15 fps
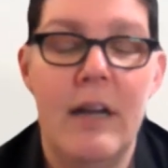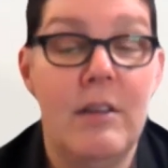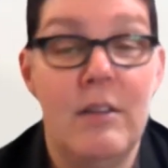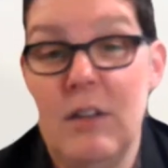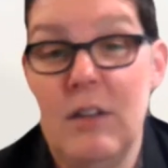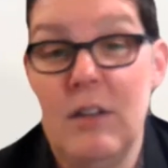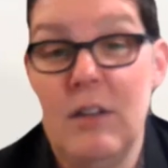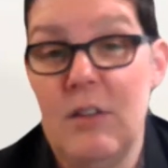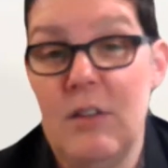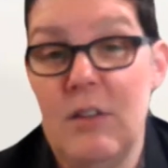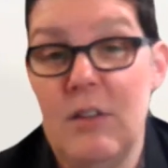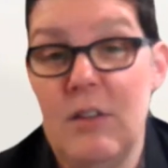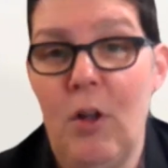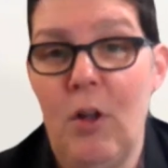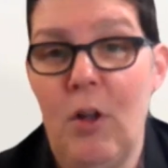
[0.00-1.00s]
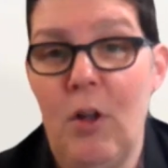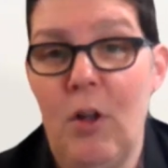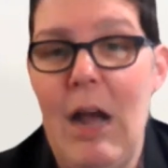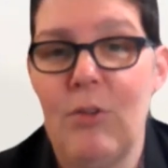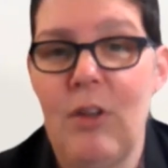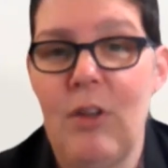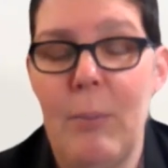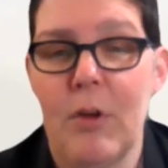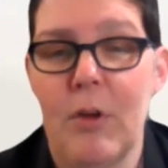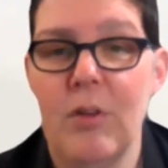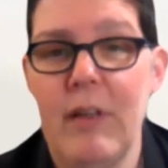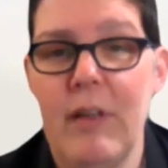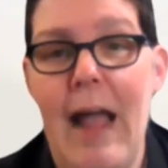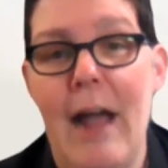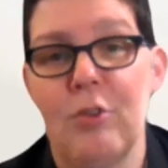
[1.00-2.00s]
I teach them all about how topicals
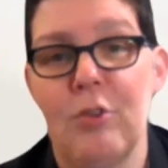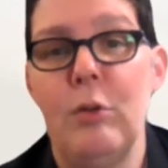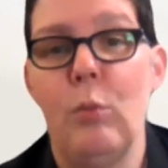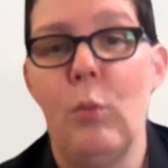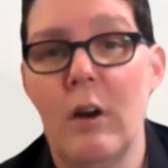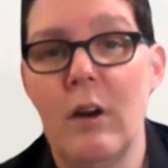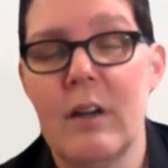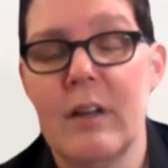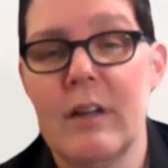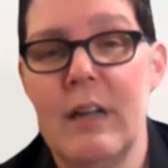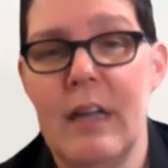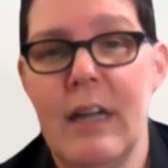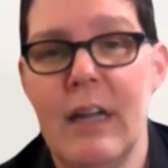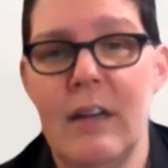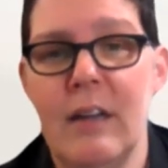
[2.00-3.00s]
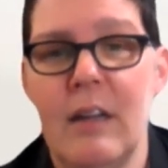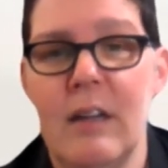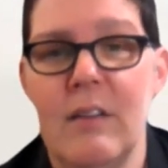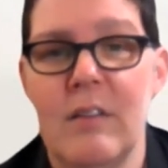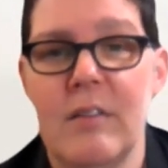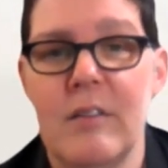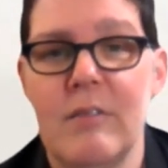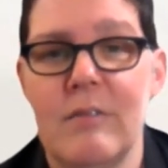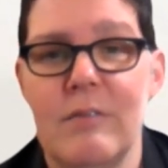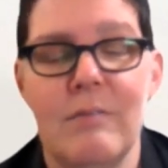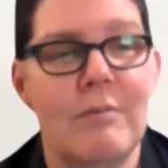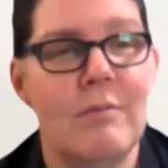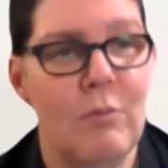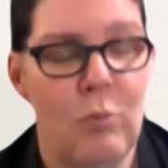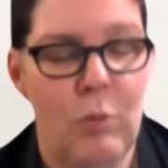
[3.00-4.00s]
actually work. And it's
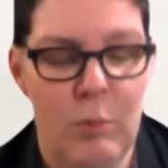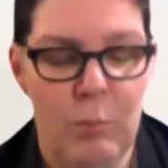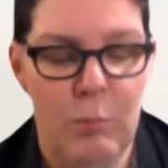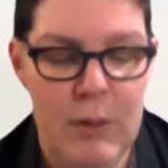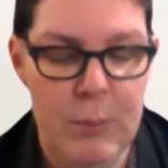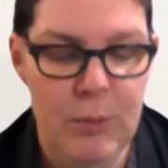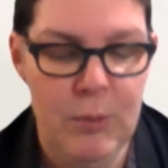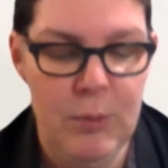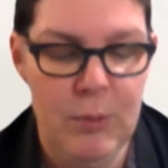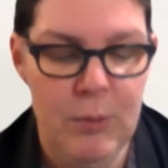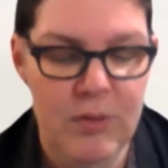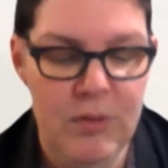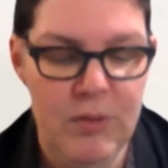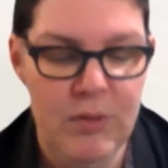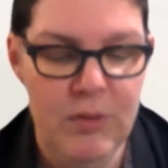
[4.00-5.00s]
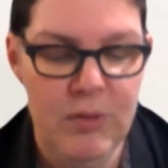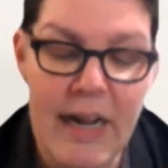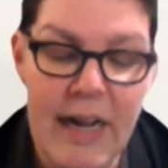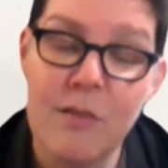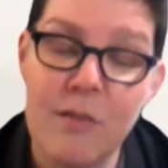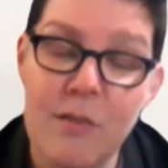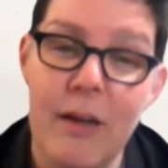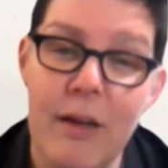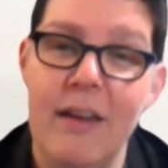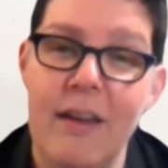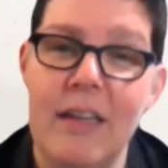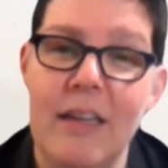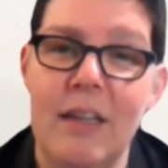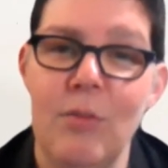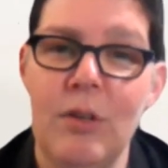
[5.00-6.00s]
when people see the science behind
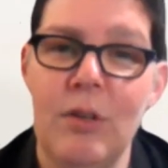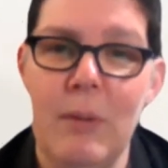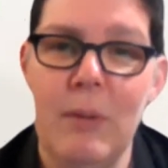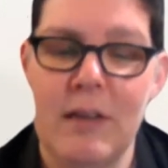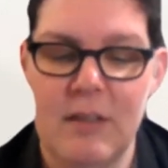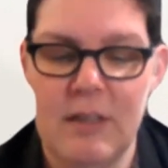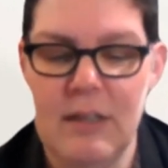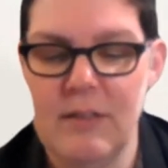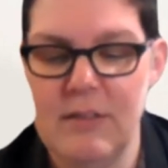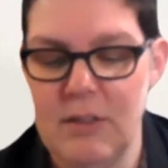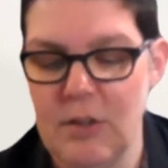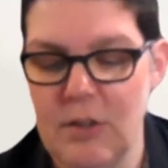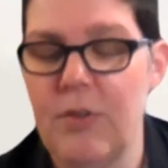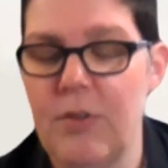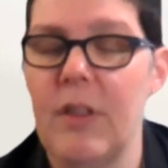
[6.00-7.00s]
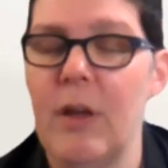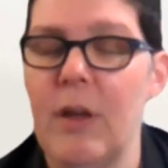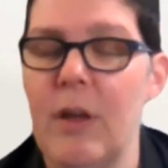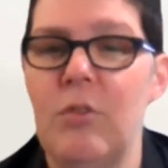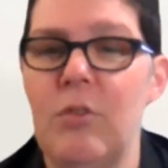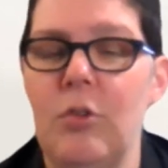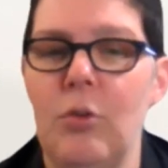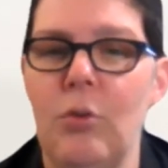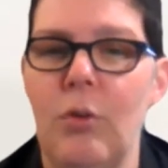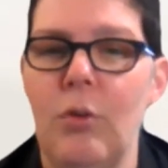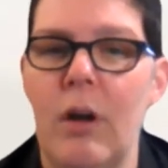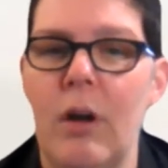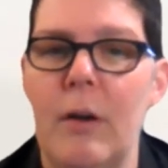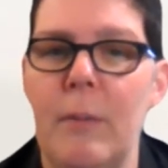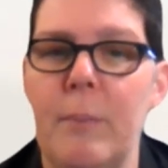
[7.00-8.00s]
it, it really makes it easier for them
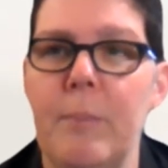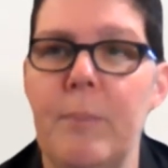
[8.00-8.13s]
to